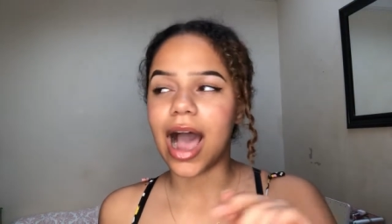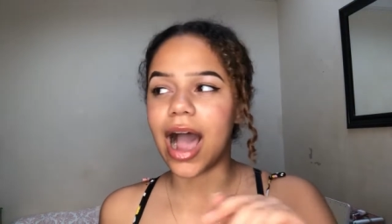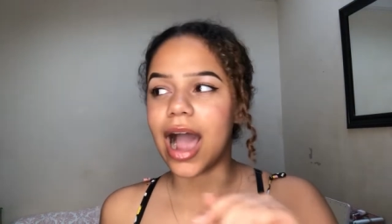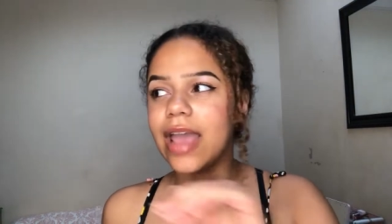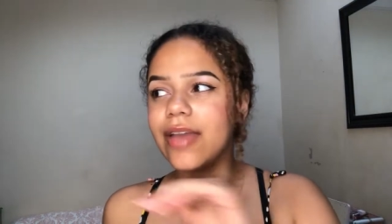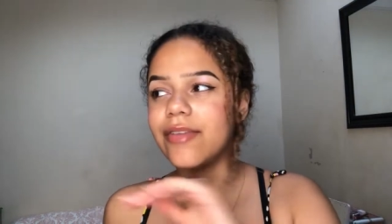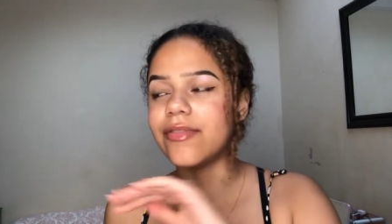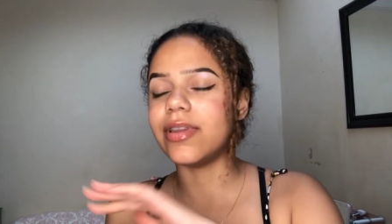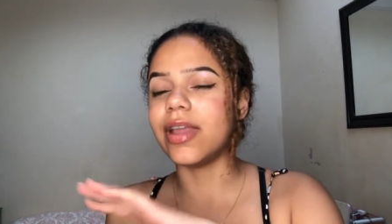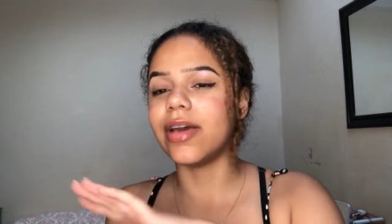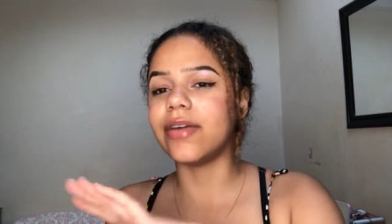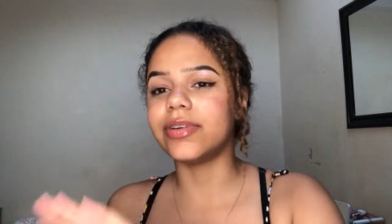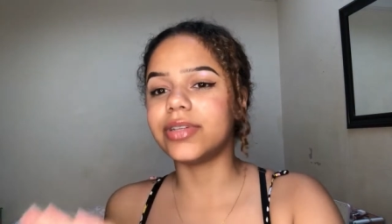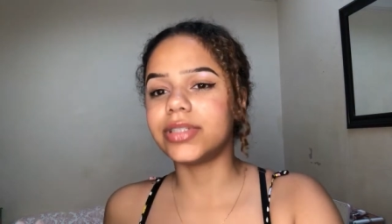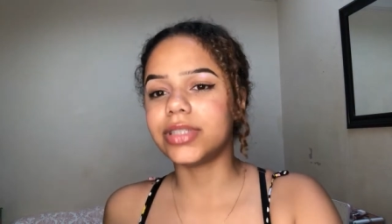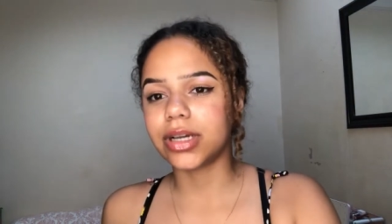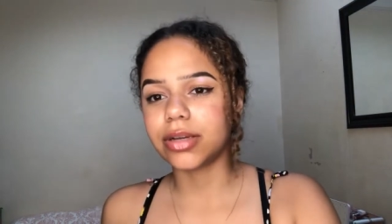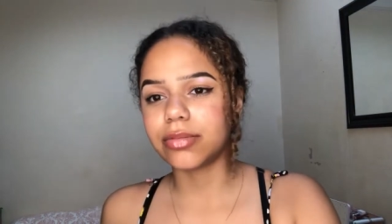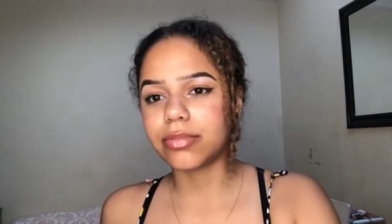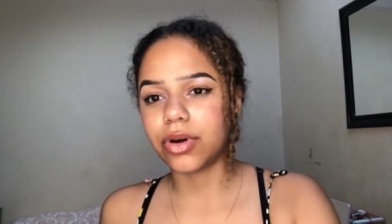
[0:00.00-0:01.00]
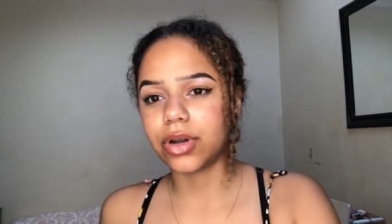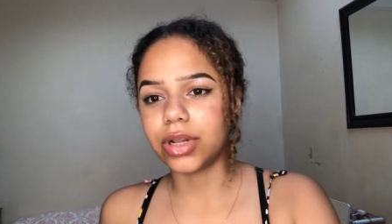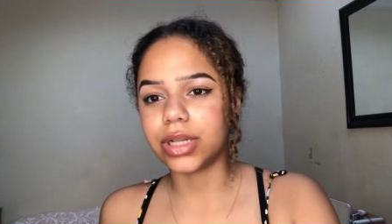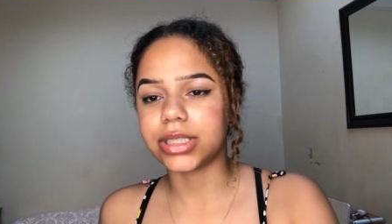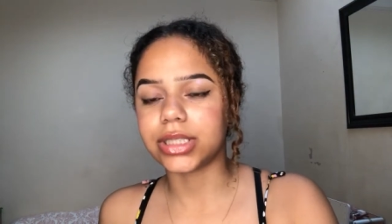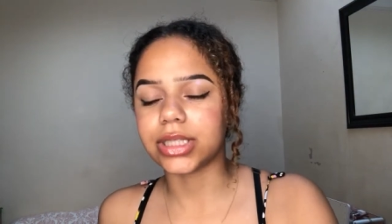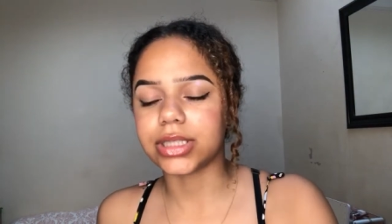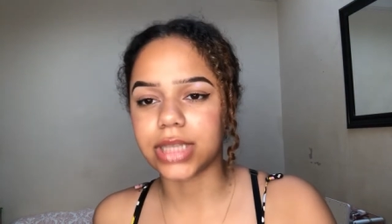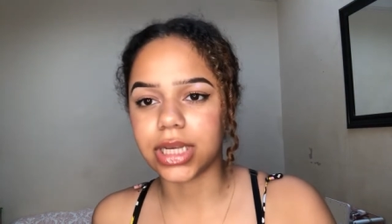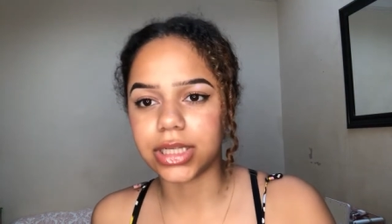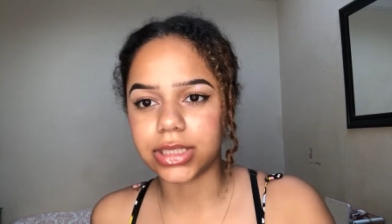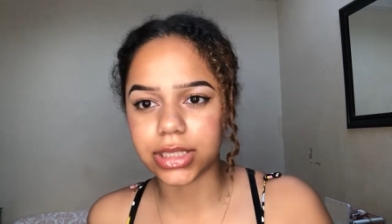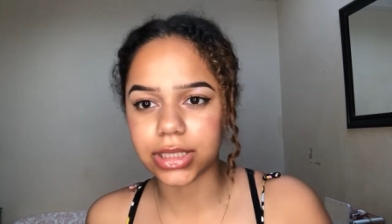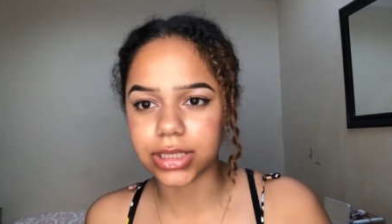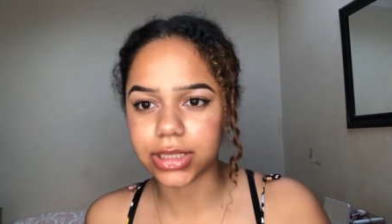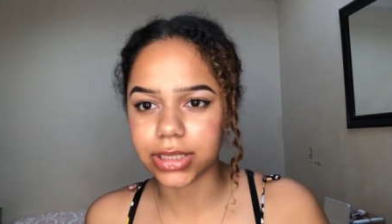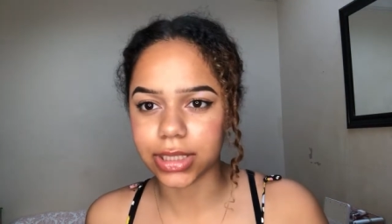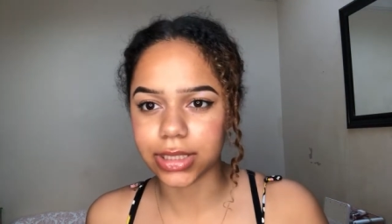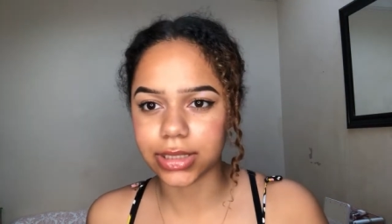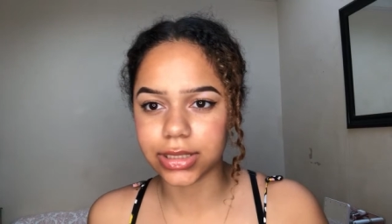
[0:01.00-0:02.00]
I have never done politics at
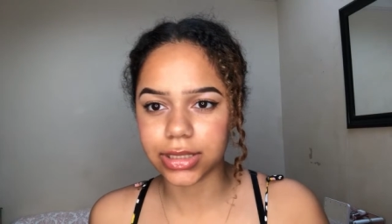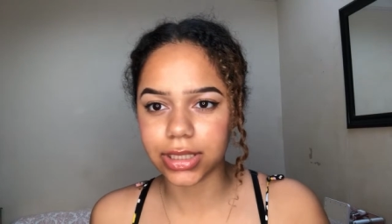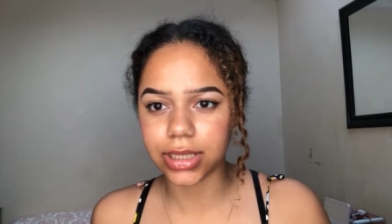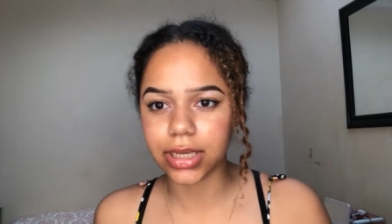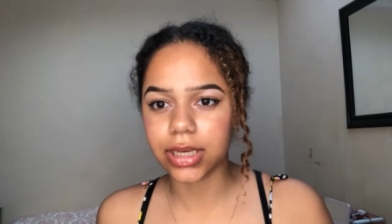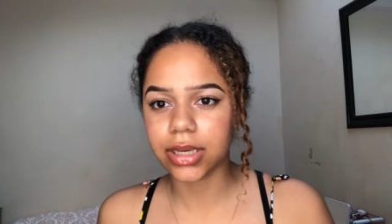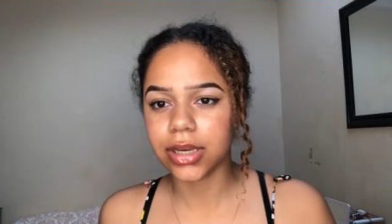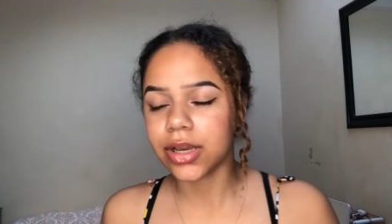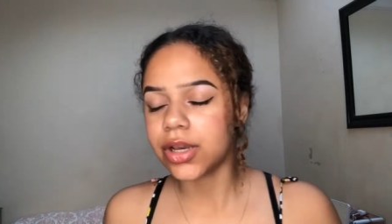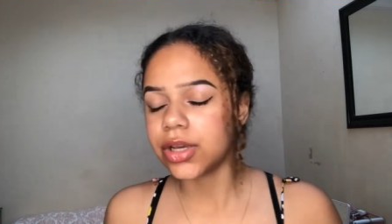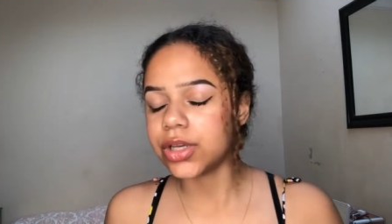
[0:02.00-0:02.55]
GCSE,